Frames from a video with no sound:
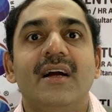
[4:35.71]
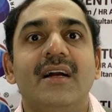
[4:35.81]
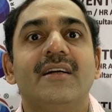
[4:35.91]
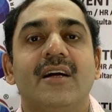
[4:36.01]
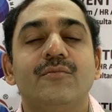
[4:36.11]

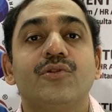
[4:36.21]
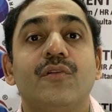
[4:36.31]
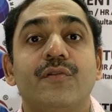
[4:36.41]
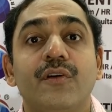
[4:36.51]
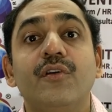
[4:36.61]
in terms
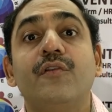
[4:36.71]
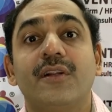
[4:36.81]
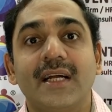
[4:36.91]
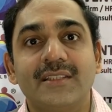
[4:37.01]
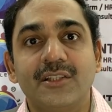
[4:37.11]
of for
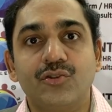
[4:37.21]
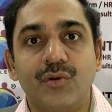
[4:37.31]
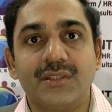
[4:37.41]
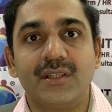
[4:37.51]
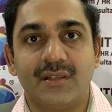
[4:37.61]
that
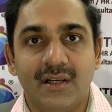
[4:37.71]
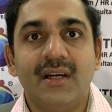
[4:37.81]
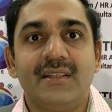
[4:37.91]
situation.